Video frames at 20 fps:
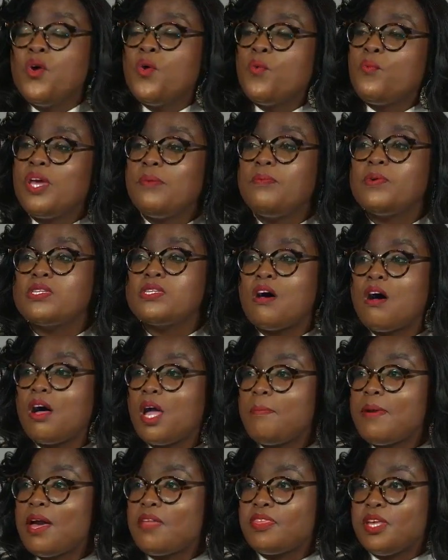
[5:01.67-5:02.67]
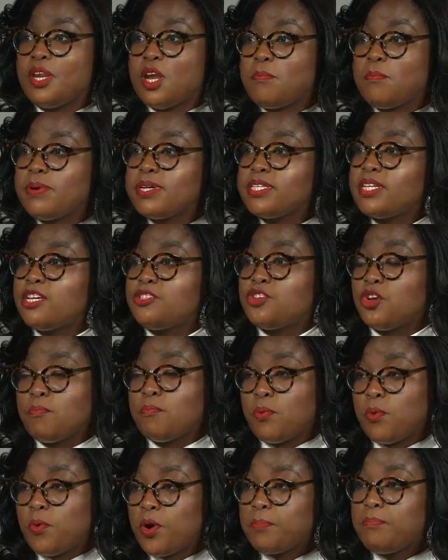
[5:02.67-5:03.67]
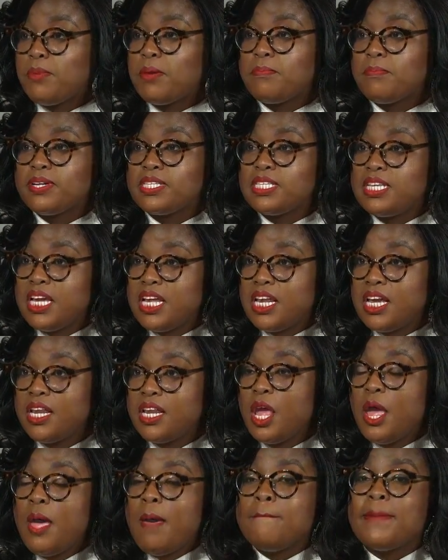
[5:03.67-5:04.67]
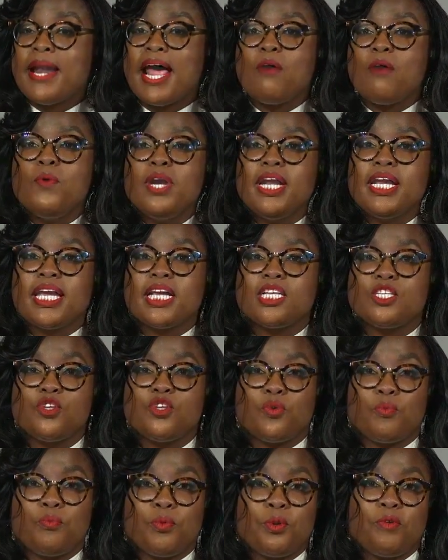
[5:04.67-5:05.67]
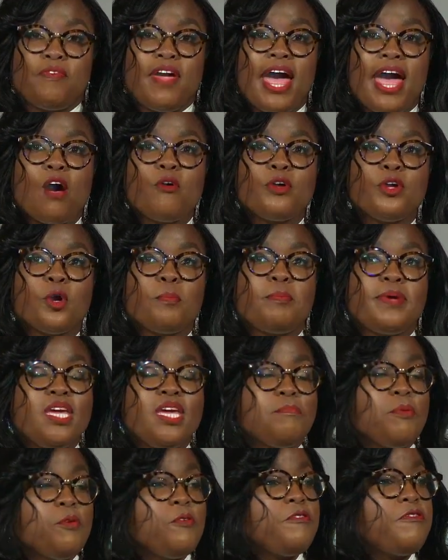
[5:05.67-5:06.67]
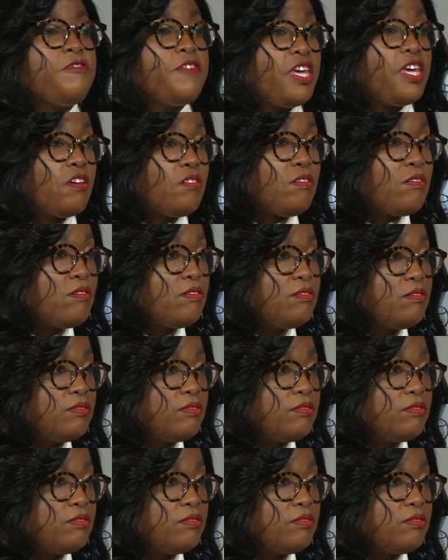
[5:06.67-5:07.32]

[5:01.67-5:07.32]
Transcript: we will talk about the numbers because your board members need it, but I want to get to the root of how your people feel.